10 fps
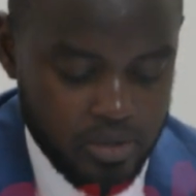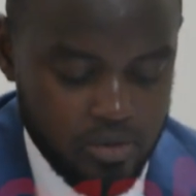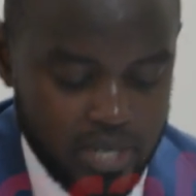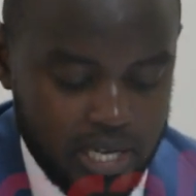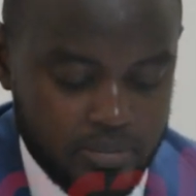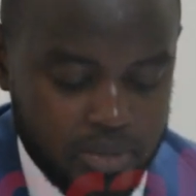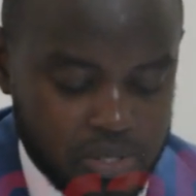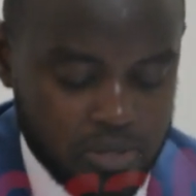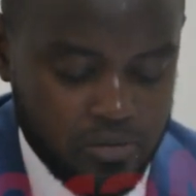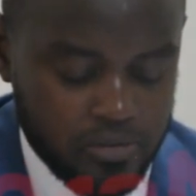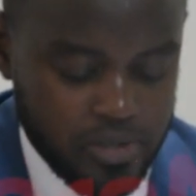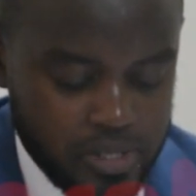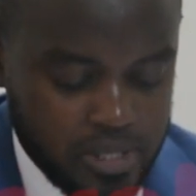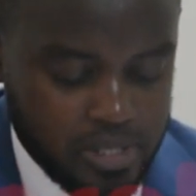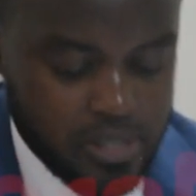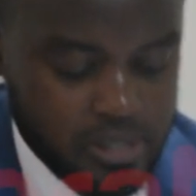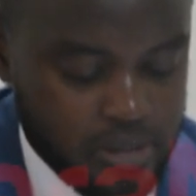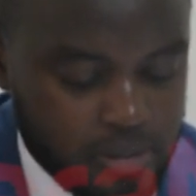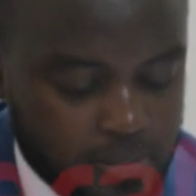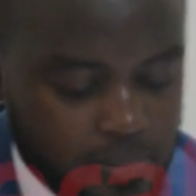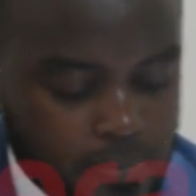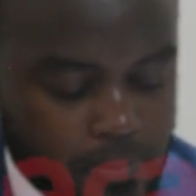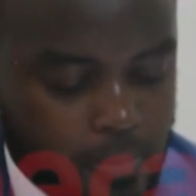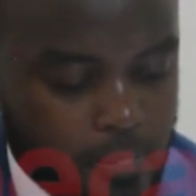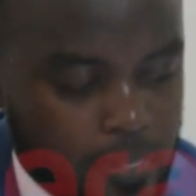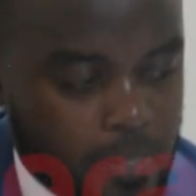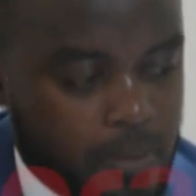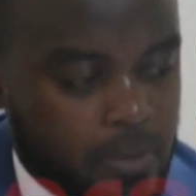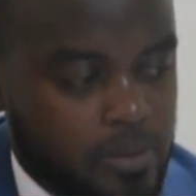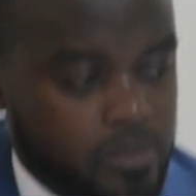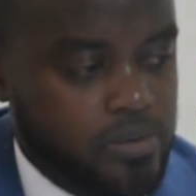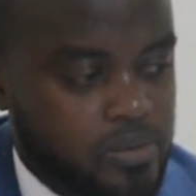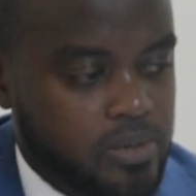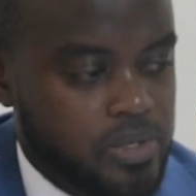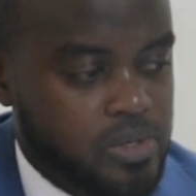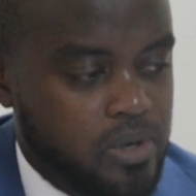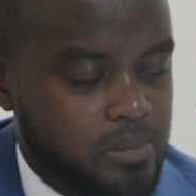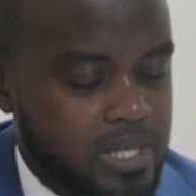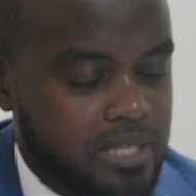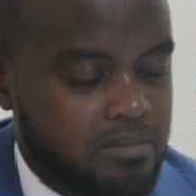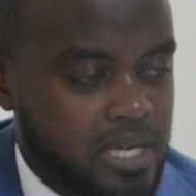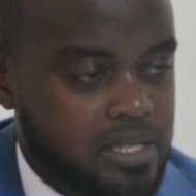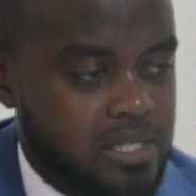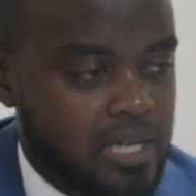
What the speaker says: good at press conferences. So this committee must